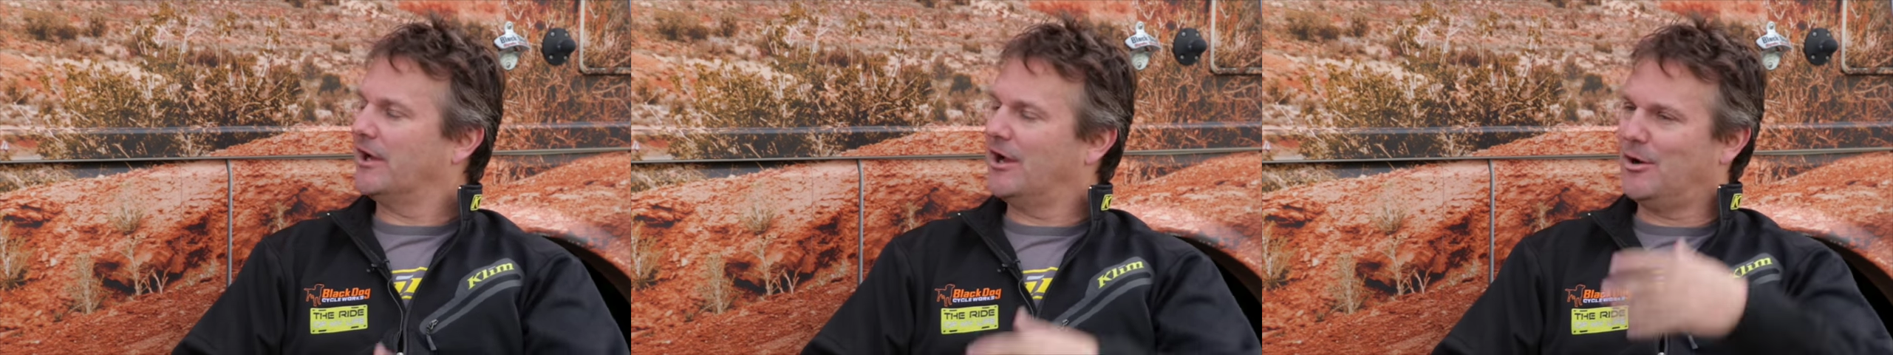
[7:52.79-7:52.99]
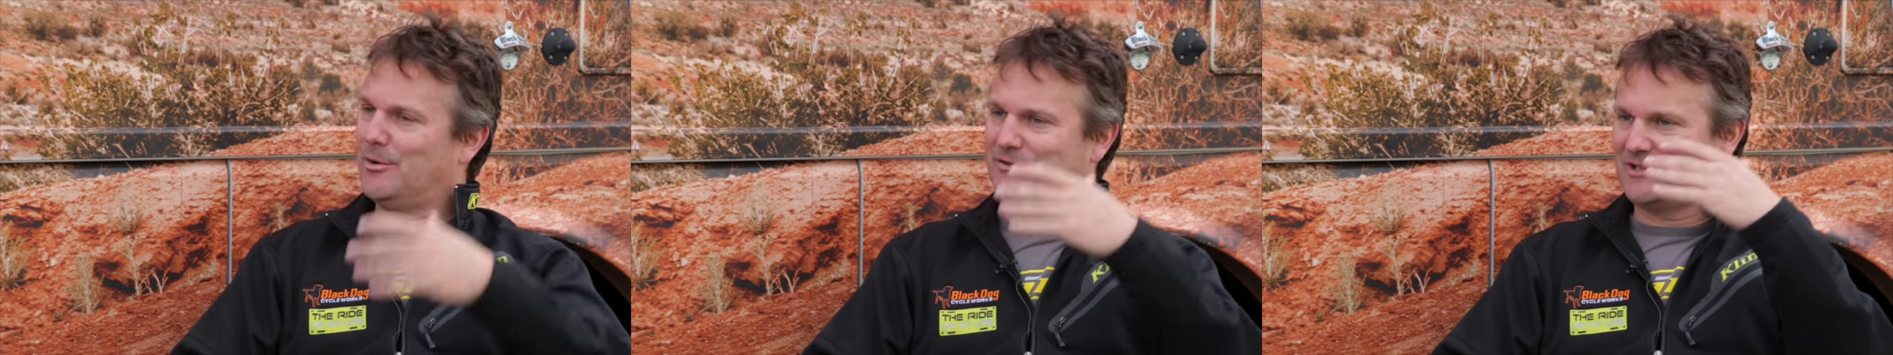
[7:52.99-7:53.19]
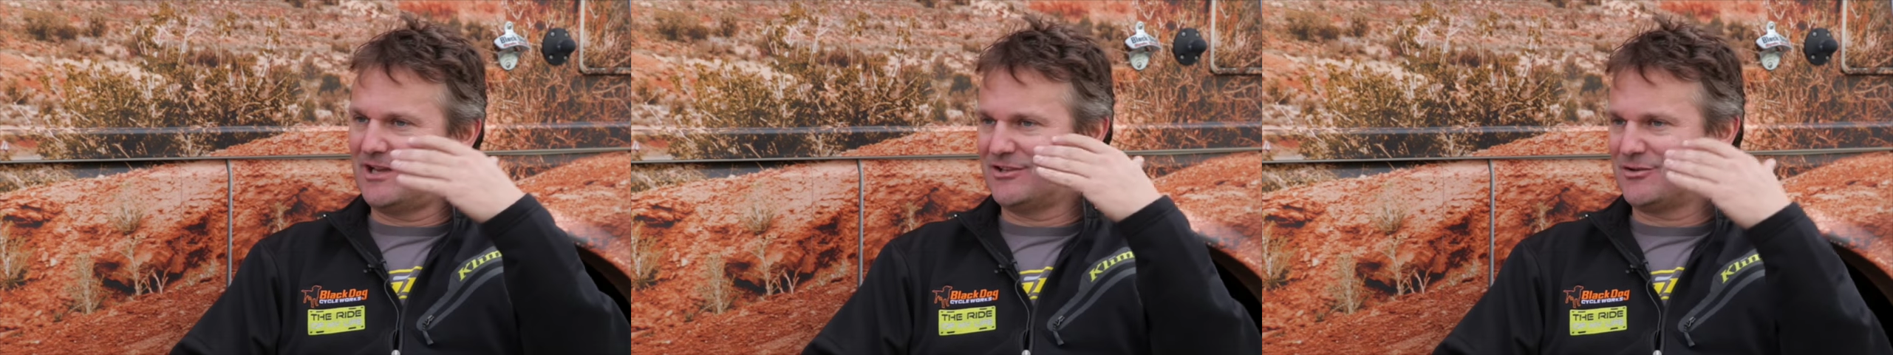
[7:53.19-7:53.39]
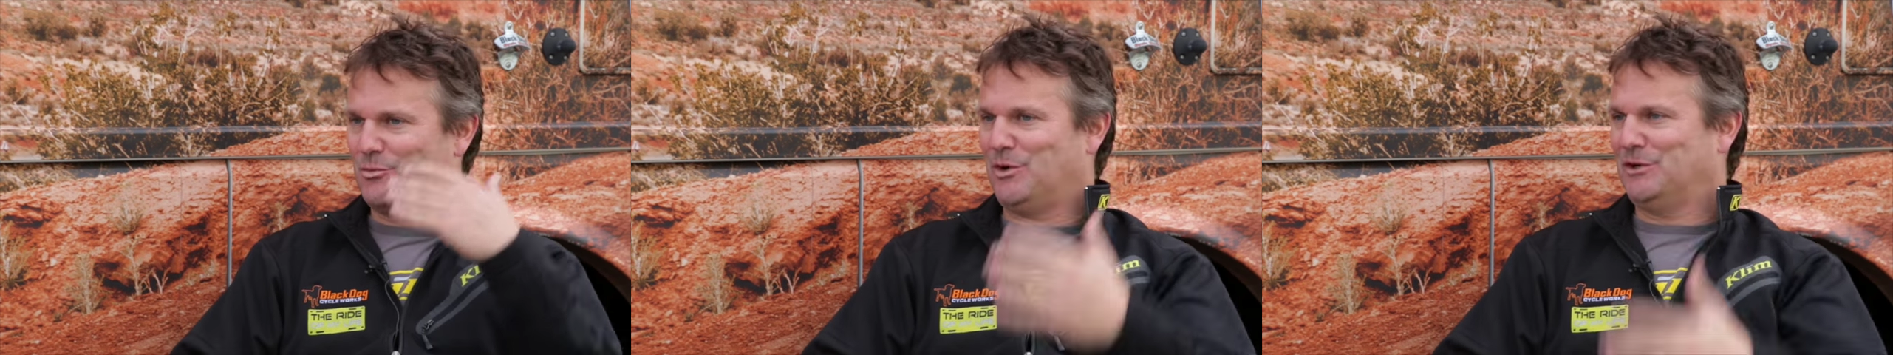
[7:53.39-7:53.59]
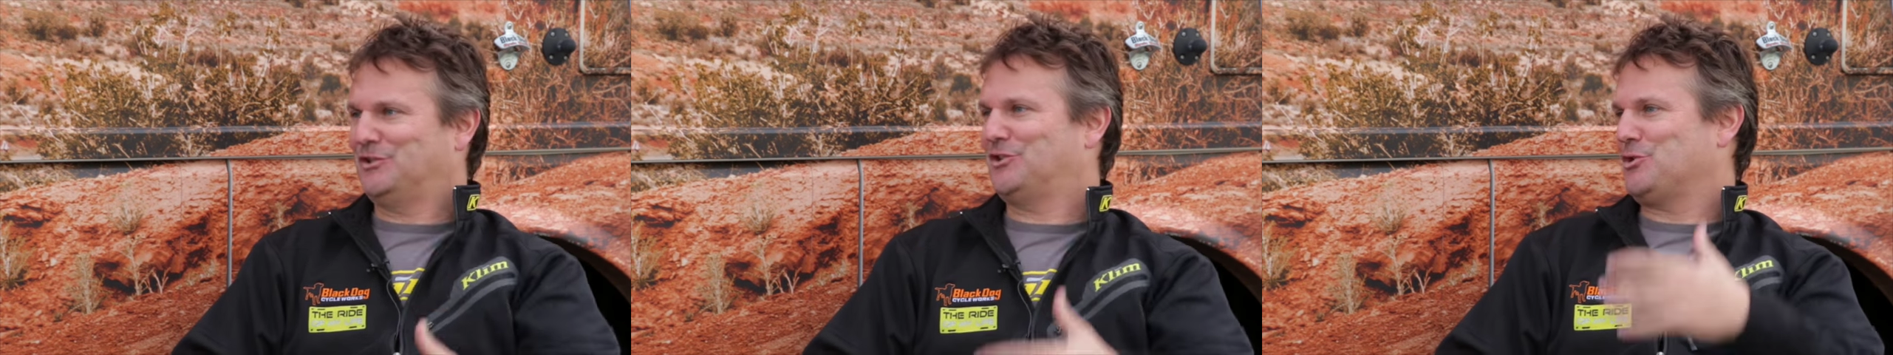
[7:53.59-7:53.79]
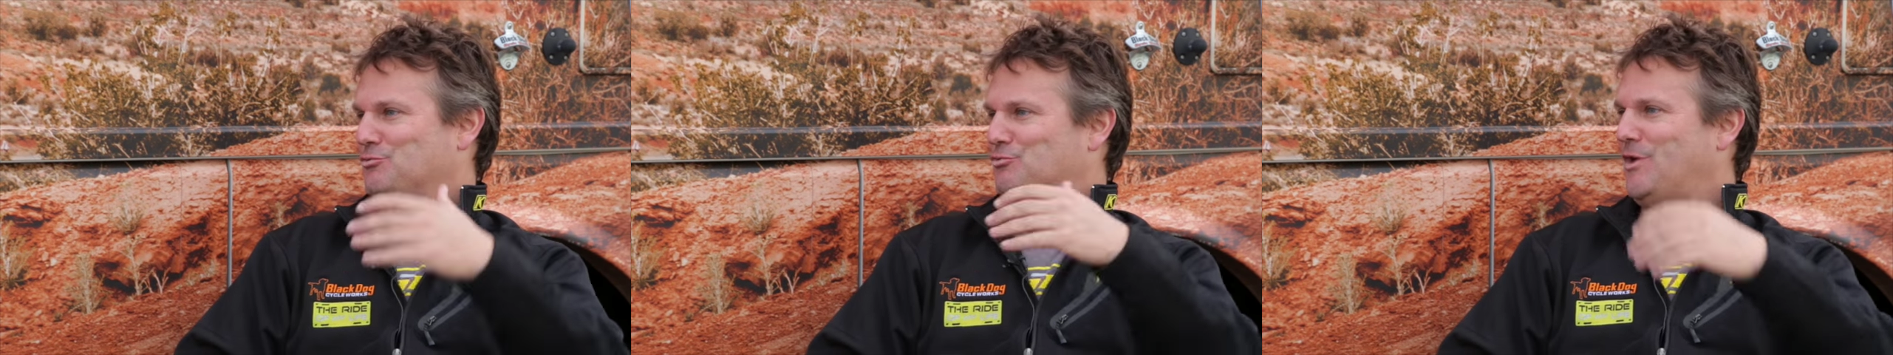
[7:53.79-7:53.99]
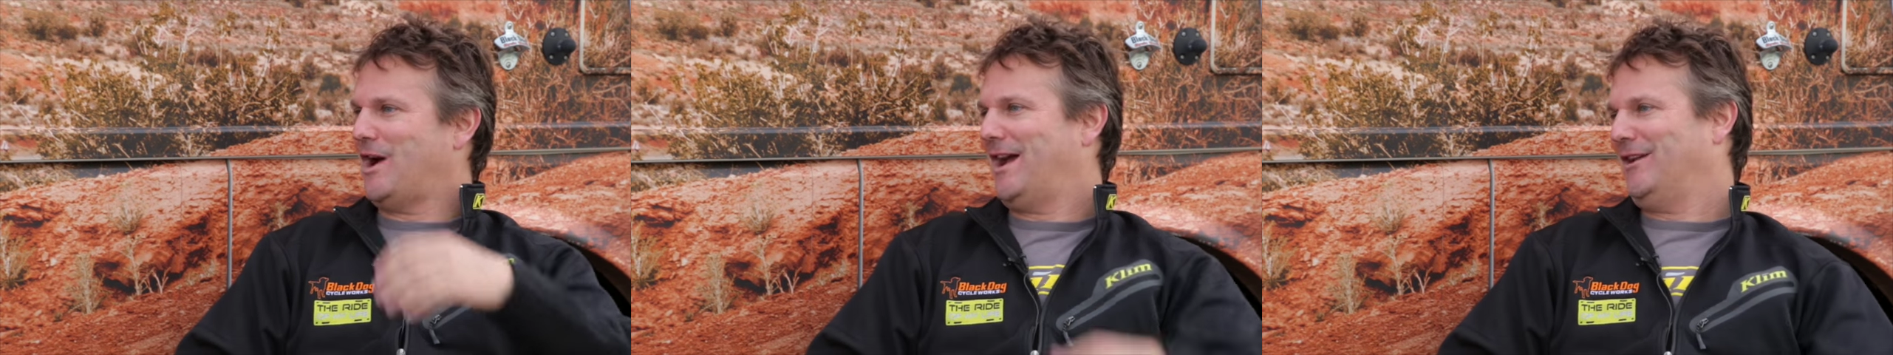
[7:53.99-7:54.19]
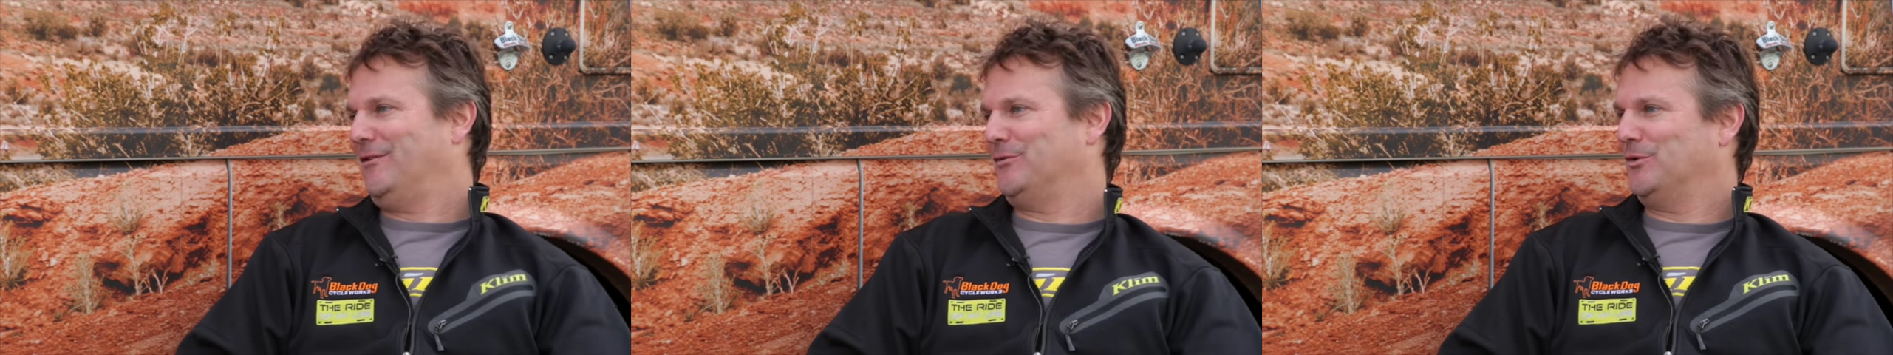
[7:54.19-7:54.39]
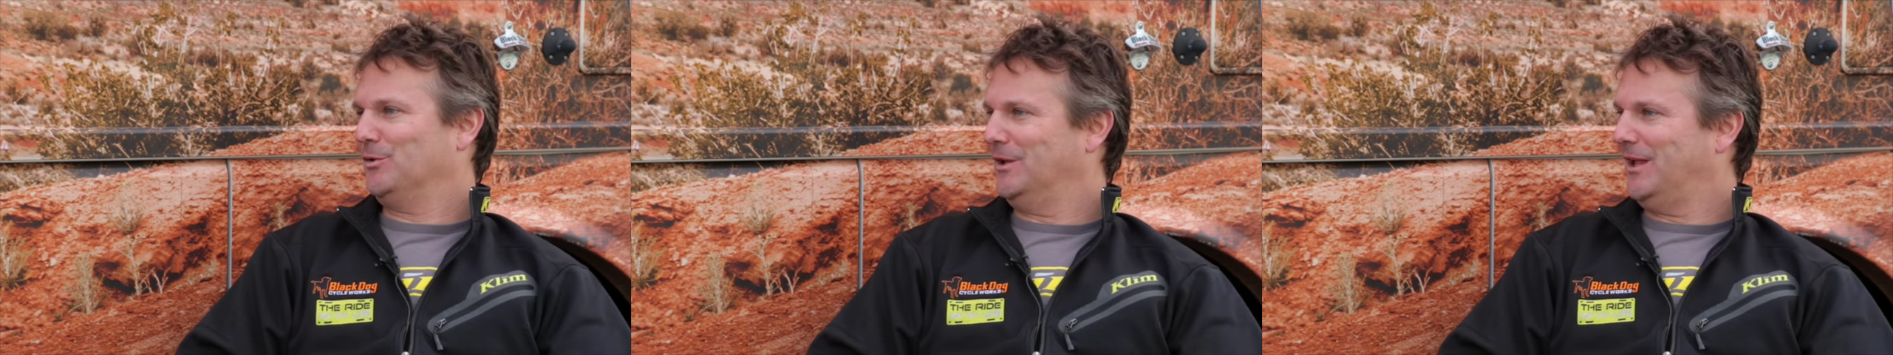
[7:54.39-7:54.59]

I always ask, what's the ride of your